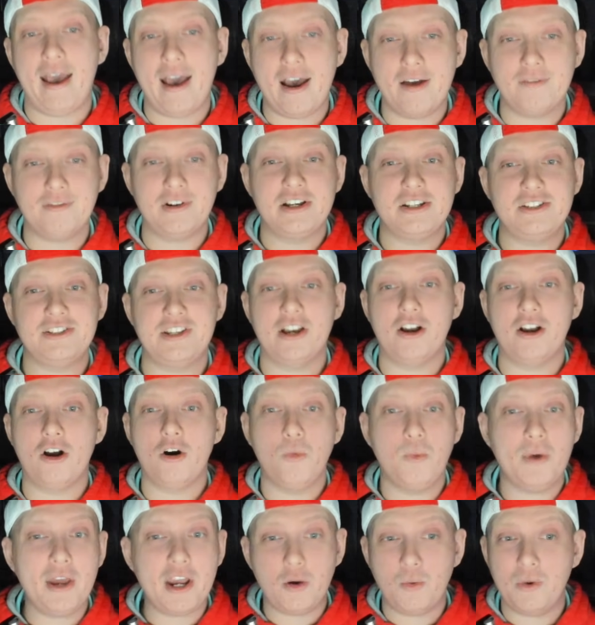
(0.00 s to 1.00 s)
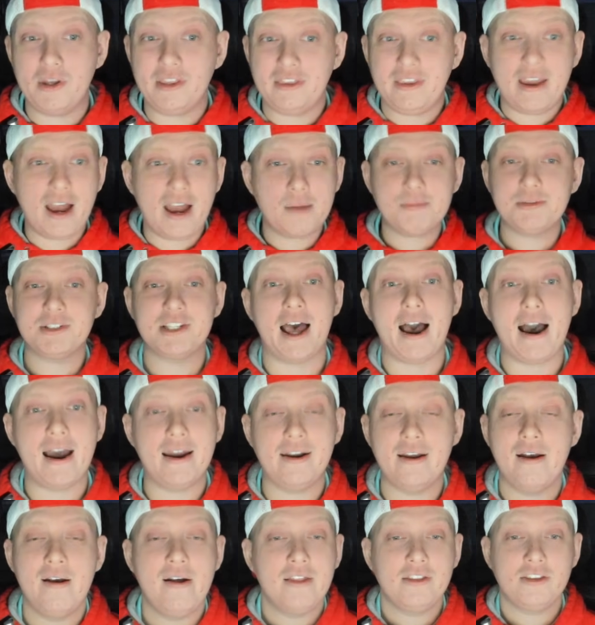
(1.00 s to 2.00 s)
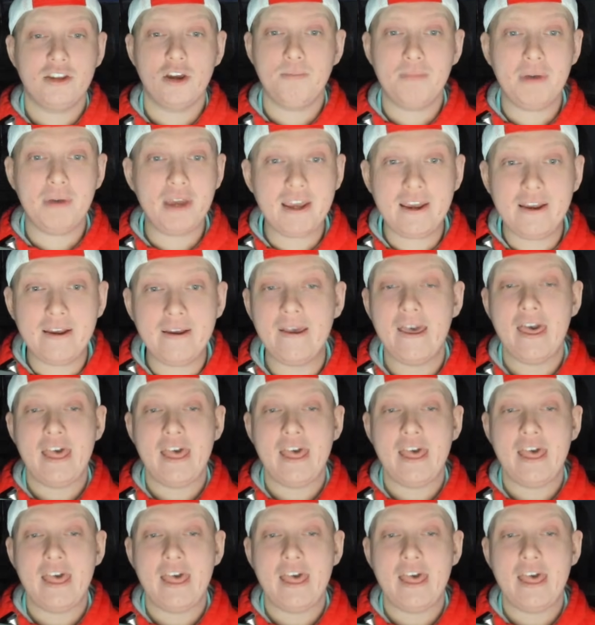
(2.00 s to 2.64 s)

every single week with the upside to be